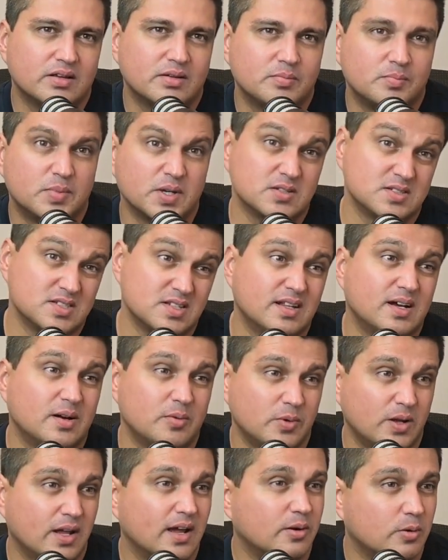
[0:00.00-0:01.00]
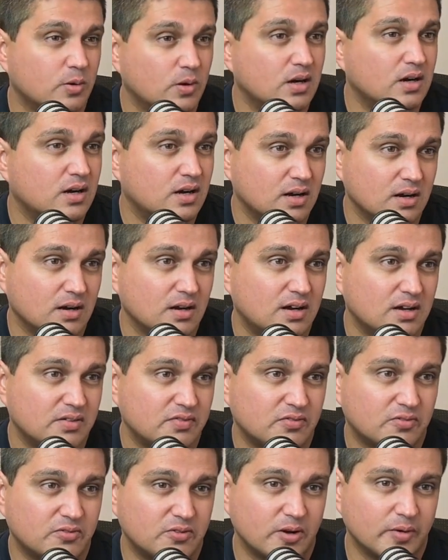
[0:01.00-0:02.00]
because of that, we had quite a hard
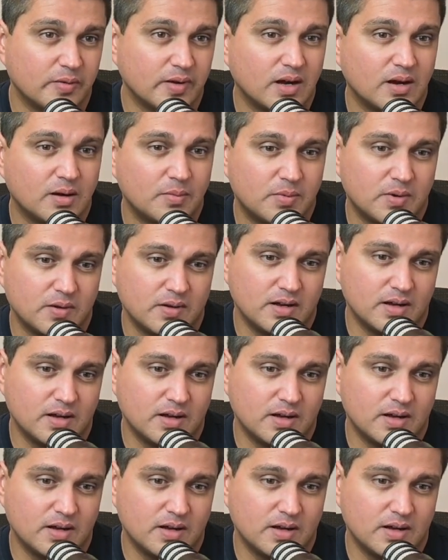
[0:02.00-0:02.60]
life growing up.